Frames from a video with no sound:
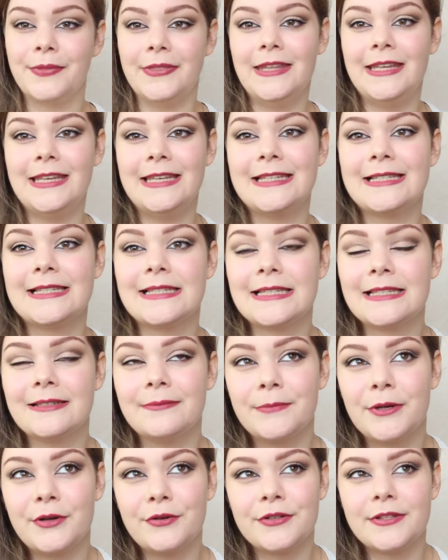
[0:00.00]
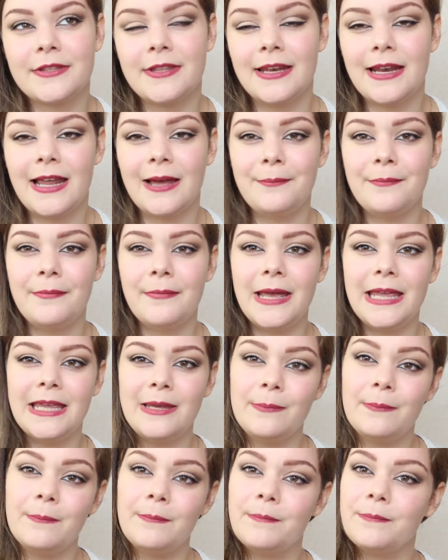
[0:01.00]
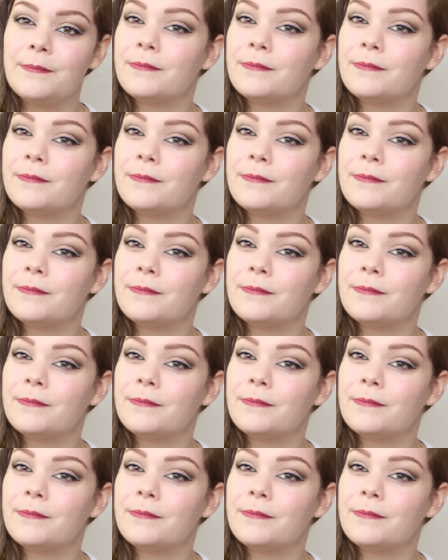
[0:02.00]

these, because then I may